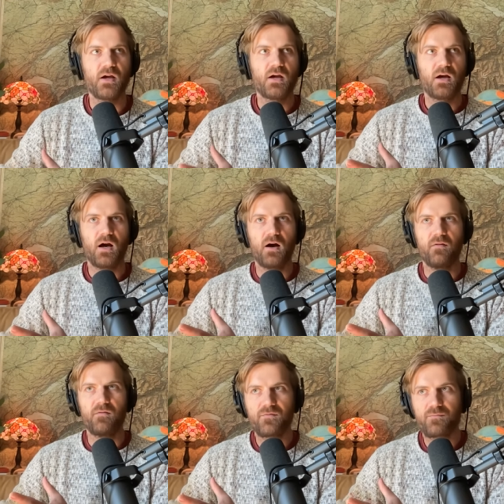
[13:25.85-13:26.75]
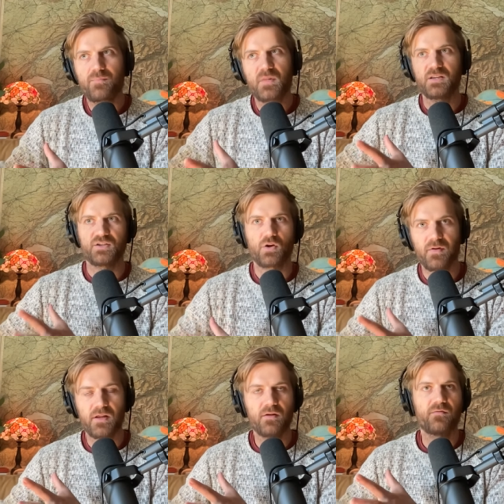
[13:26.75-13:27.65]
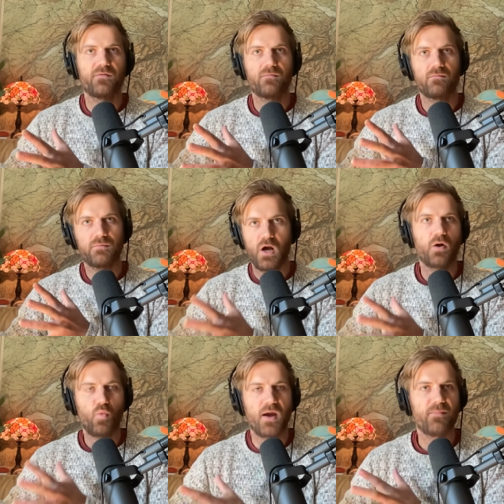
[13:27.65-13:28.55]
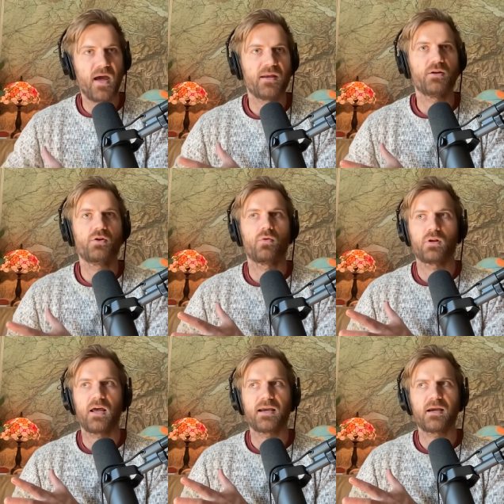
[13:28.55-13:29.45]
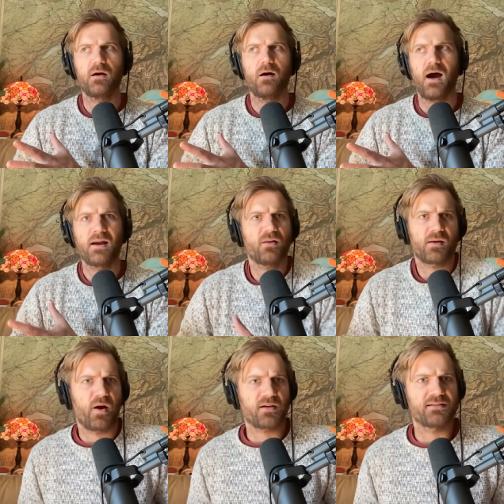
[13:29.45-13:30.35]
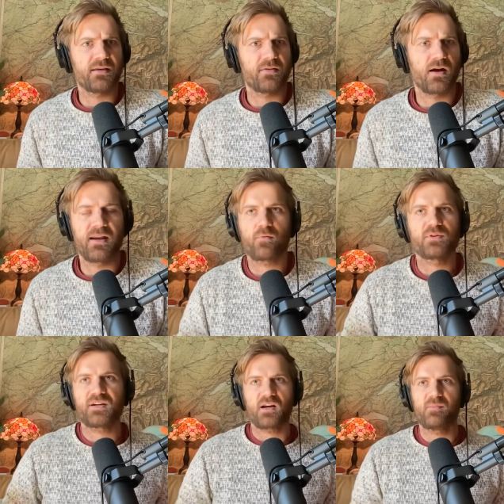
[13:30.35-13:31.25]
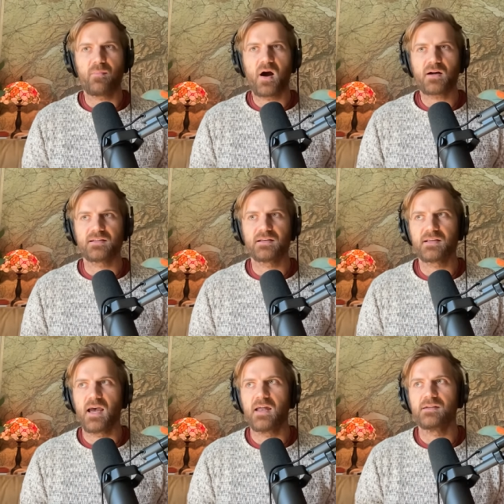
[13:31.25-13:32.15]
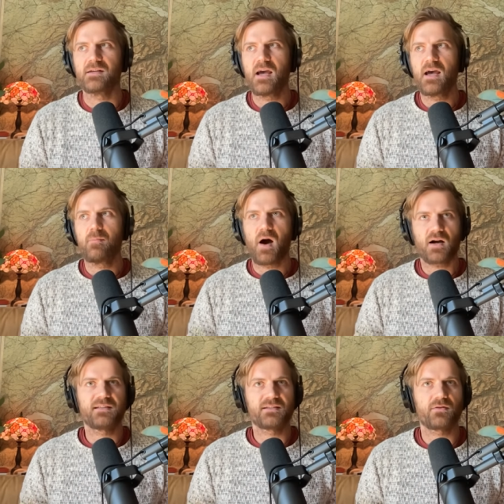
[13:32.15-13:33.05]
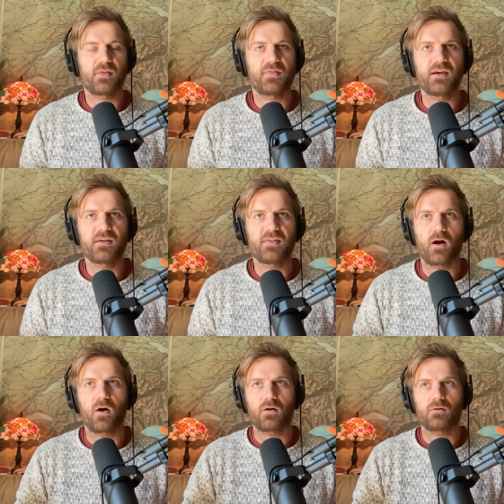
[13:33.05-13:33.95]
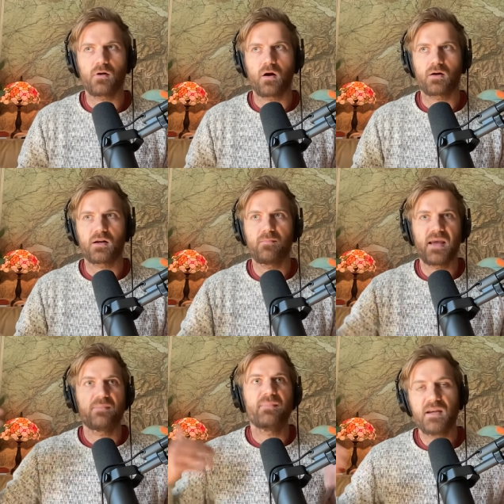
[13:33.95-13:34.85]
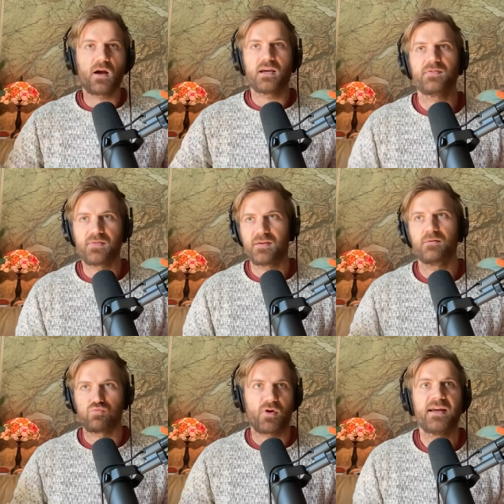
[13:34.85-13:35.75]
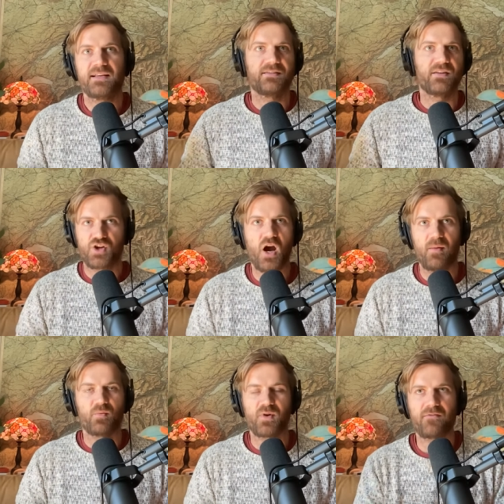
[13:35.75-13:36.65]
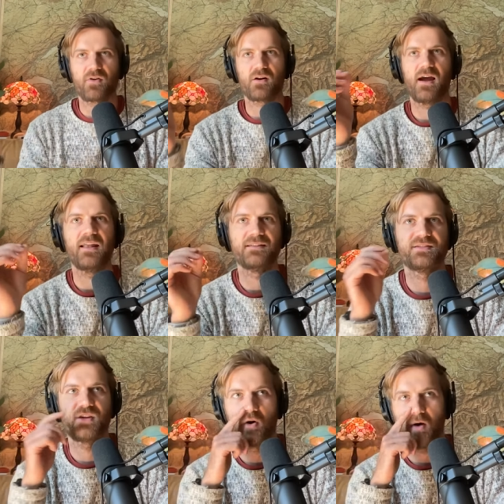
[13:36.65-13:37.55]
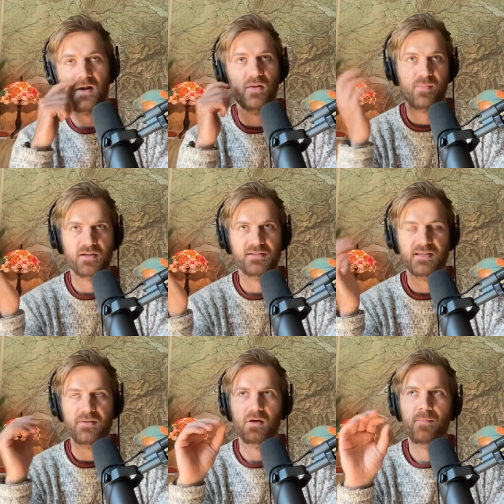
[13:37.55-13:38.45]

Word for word: of conservative young white men who are like, I don't like boxes either. And everyone's talking about boxes, and boxes are the thing that are are gonna make me not get the raise and the job and whatever. And so I don't like boxes either.